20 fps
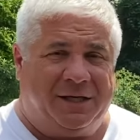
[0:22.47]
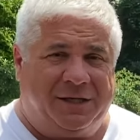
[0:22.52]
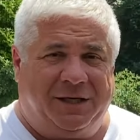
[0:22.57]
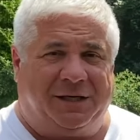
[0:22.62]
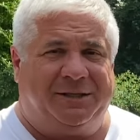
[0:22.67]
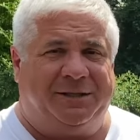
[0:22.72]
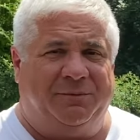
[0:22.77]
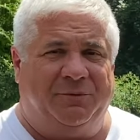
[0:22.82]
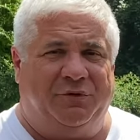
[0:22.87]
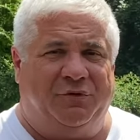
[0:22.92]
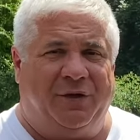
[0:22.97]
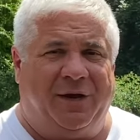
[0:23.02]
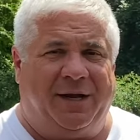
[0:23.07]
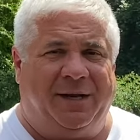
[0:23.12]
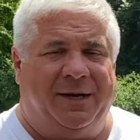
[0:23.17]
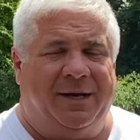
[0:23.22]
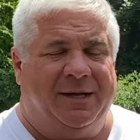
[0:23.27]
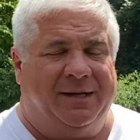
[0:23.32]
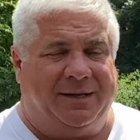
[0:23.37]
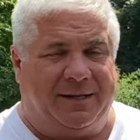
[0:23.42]
custom
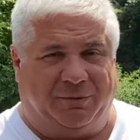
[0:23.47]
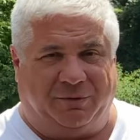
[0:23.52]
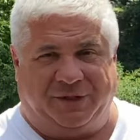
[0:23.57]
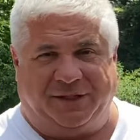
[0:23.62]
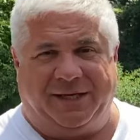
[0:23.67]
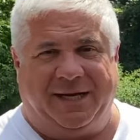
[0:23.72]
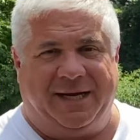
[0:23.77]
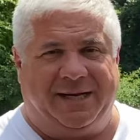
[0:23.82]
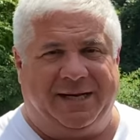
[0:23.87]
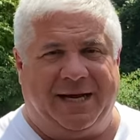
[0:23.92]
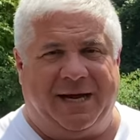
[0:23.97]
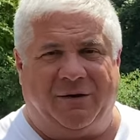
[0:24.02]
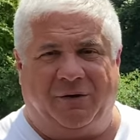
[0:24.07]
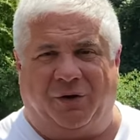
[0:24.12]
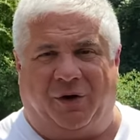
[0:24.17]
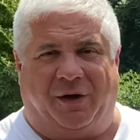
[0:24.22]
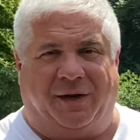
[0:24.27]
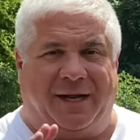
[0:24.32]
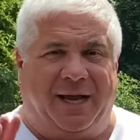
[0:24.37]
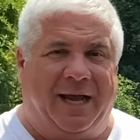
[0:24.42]
train that will stand out
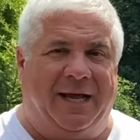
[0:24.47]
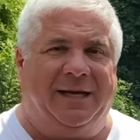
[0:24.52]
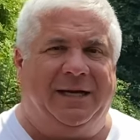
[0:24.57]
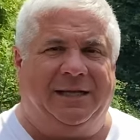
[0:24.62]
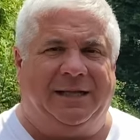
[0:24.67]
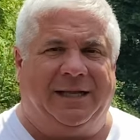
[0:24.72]
on any